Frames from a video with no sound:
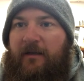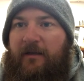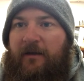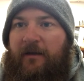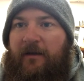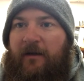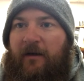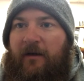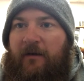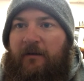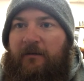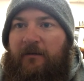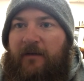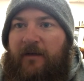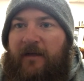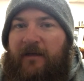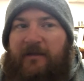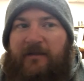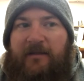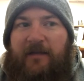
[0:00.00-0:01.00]

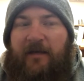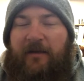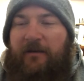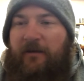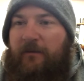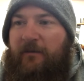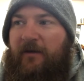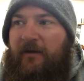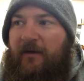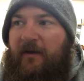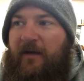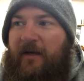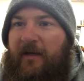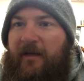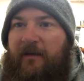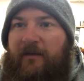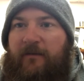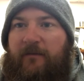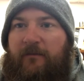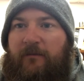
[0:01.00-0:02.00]
Instead they'll be
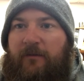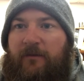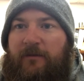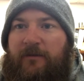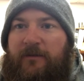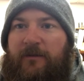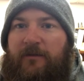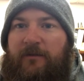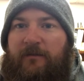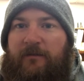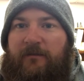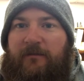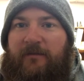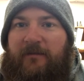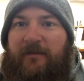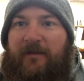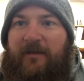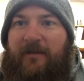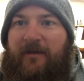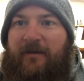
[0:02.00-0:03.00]
like, well, shoot,
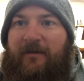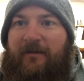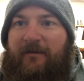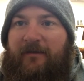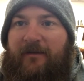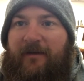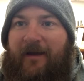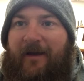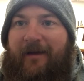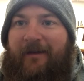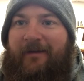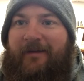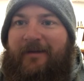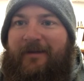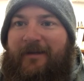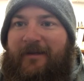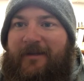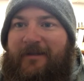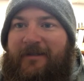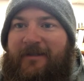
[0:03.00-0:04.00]
Ali
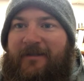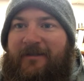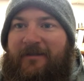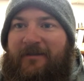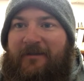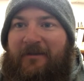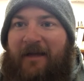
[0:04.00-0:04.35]
does it.